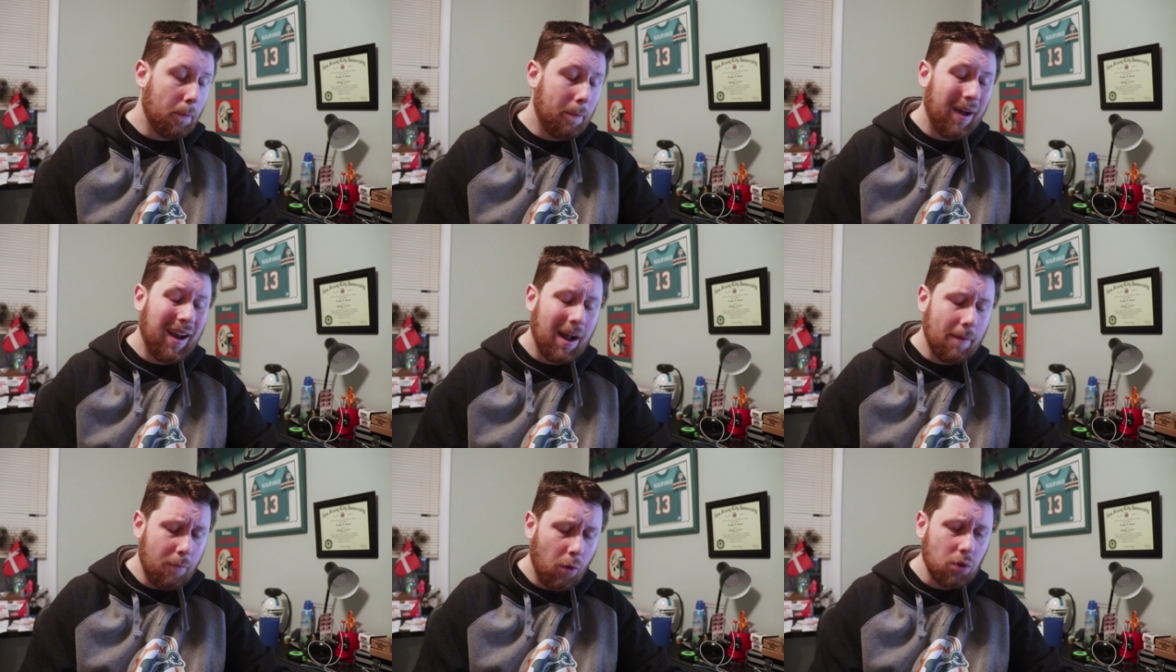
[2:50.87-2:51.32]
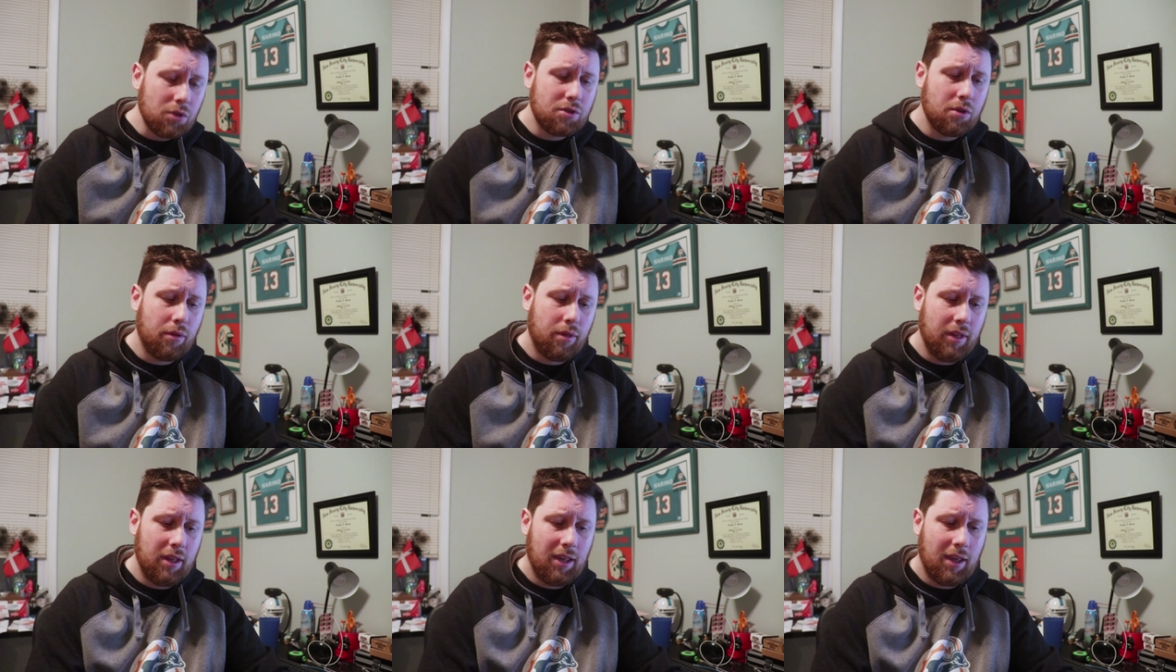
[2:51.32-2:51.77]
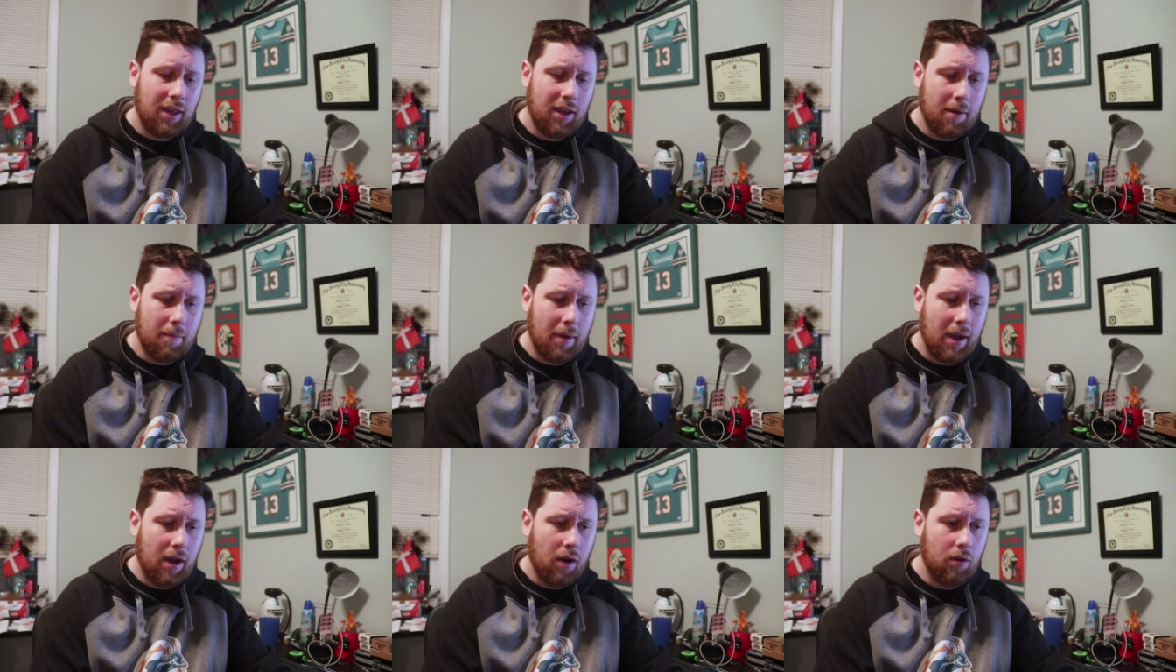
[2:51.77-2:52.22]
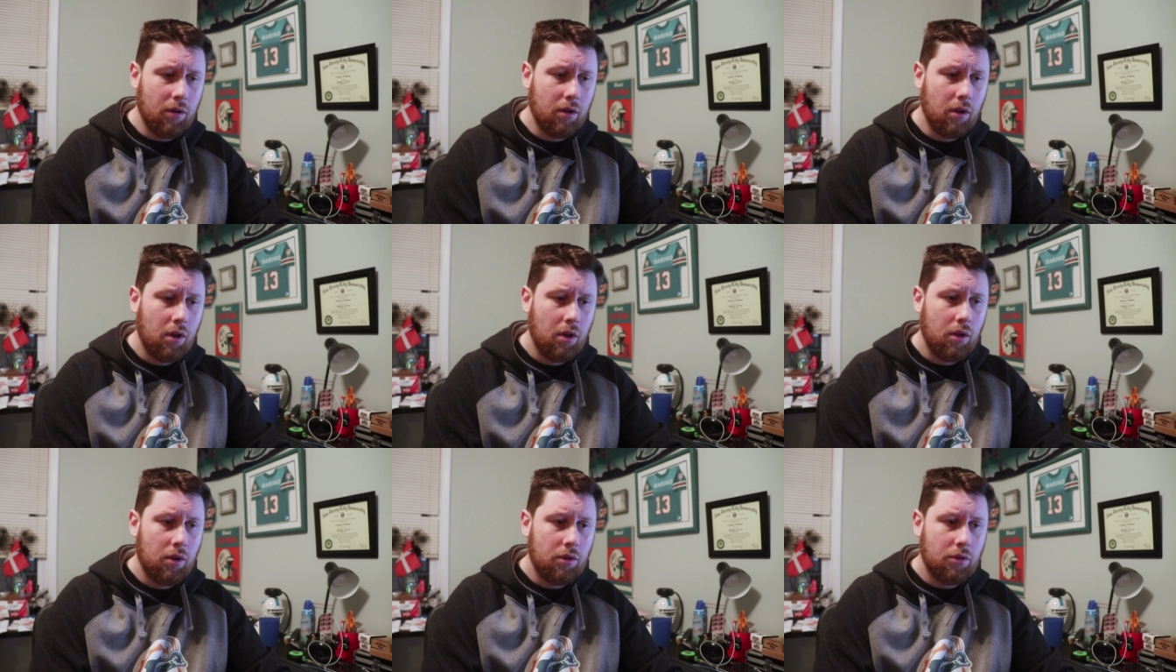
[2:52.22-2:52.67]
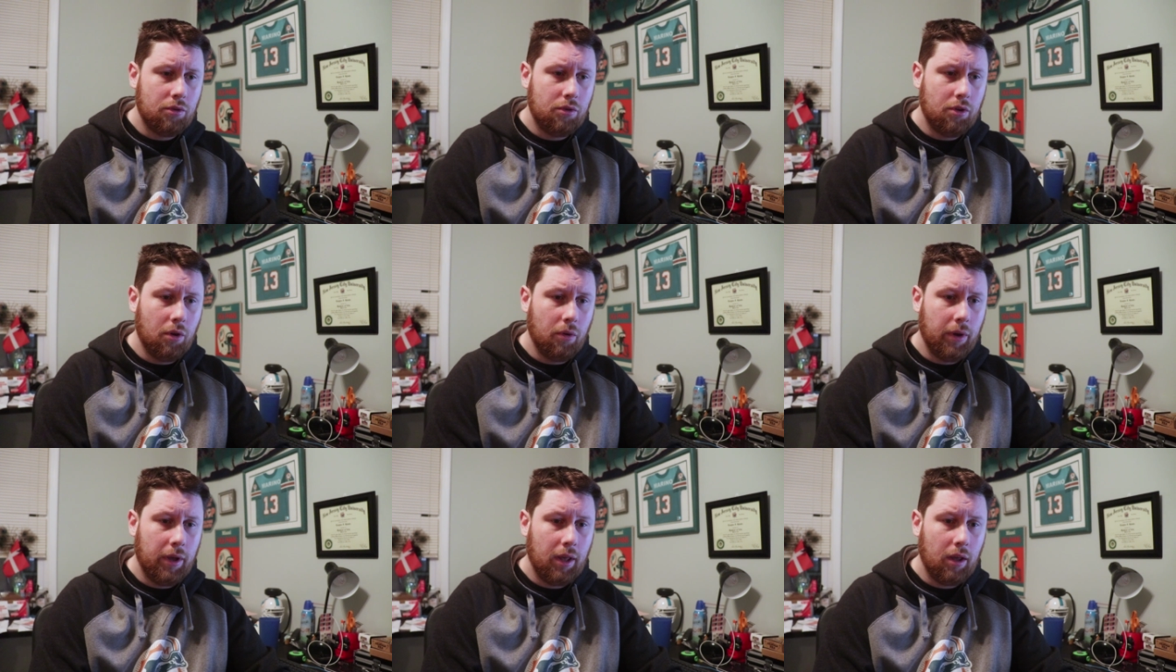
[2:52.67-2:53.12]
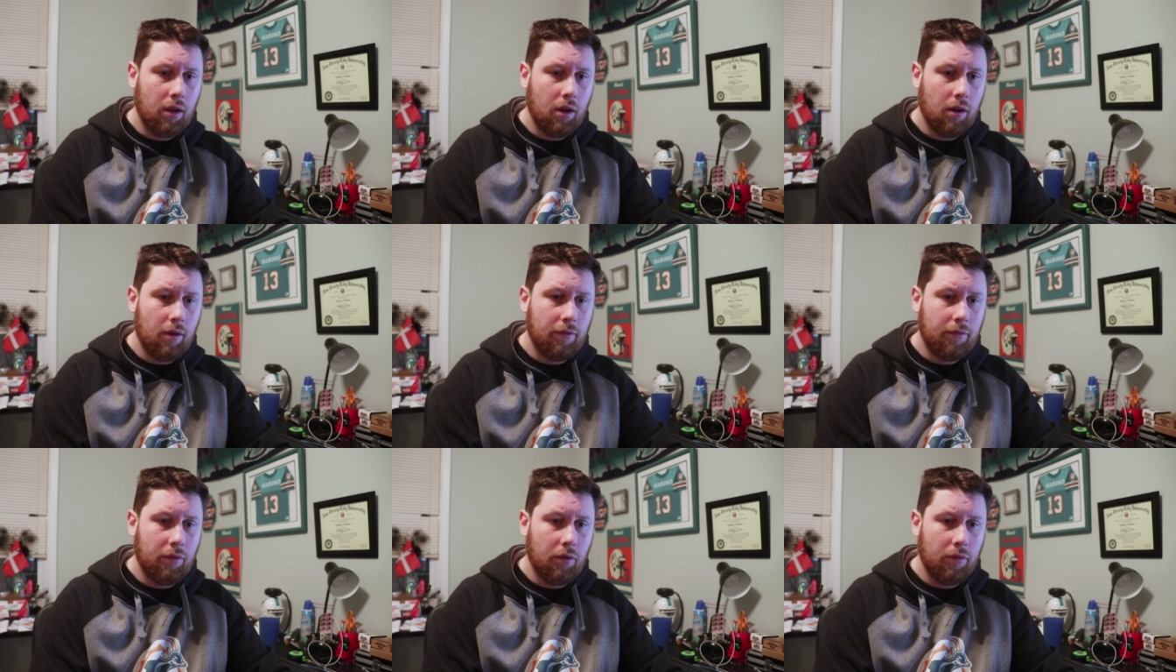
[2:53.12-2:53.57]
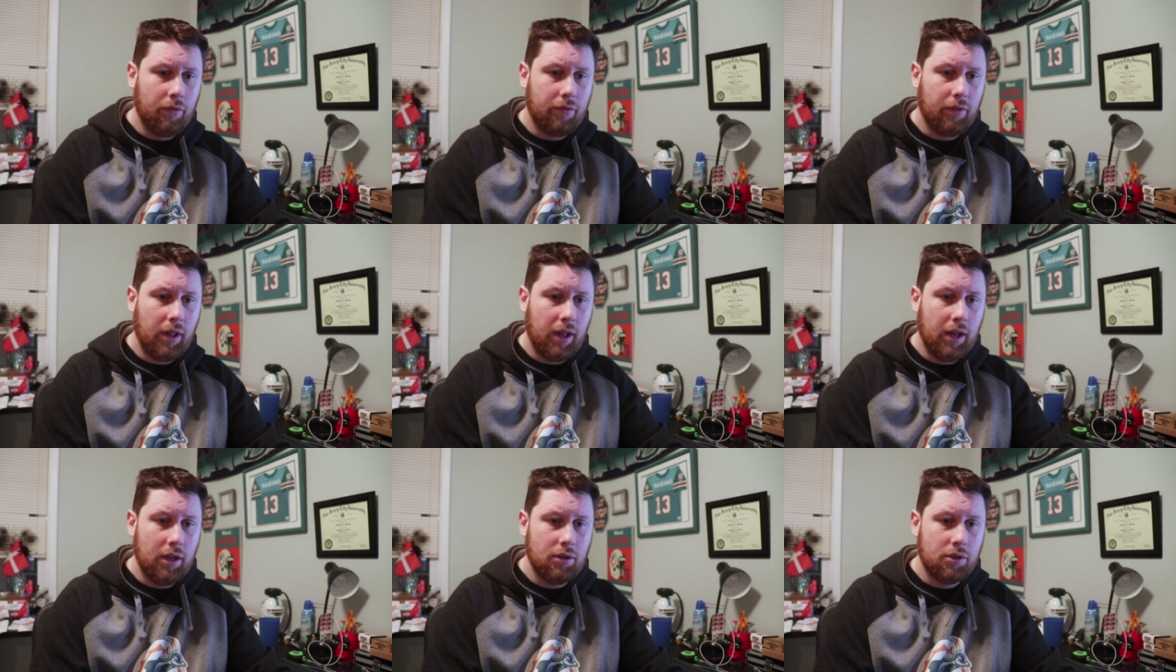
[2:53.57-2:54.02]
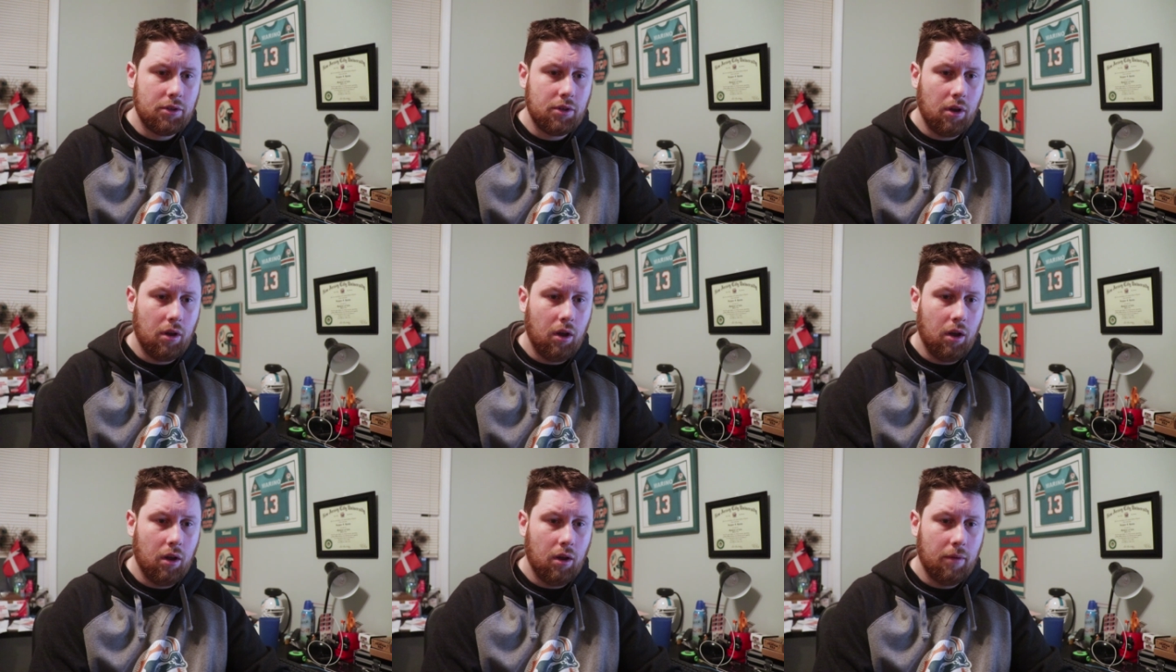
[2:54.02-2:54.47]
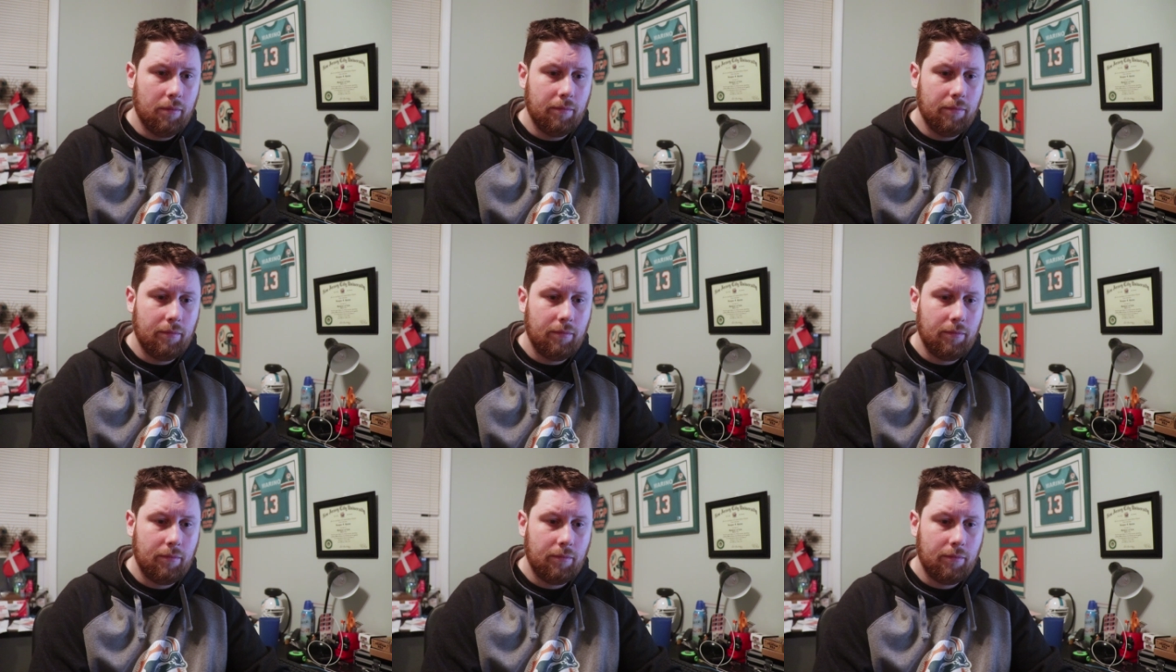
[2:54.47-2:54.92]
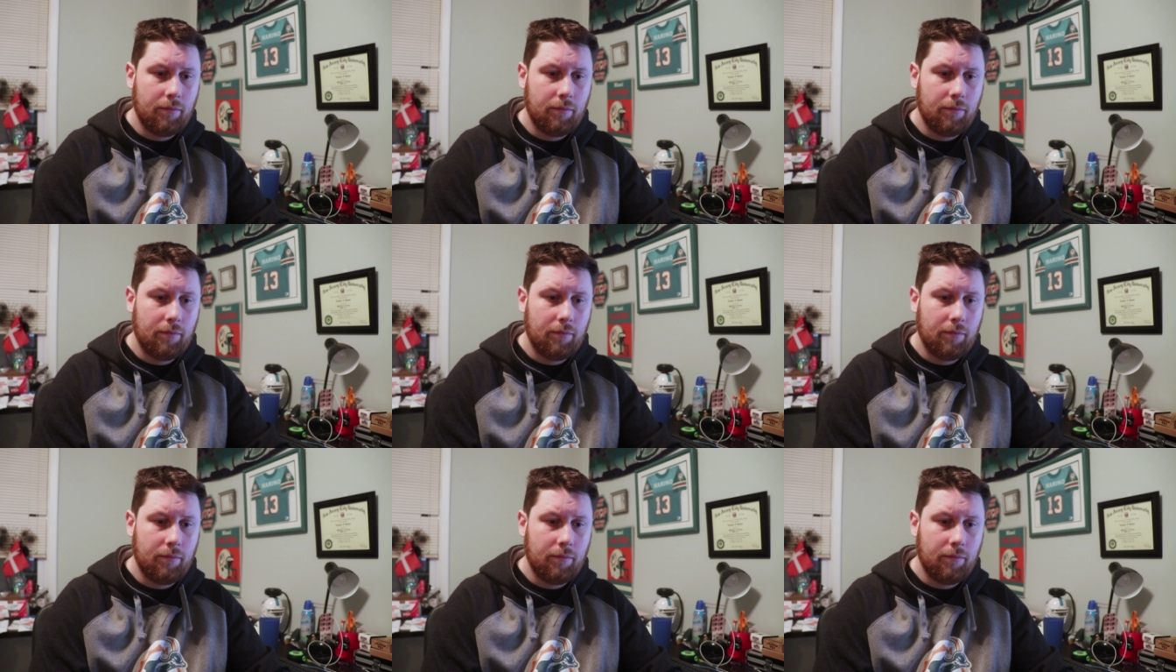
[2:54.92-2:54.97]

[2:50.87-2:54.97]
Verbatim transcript: but I'm also thinking about doing a full-fledged um,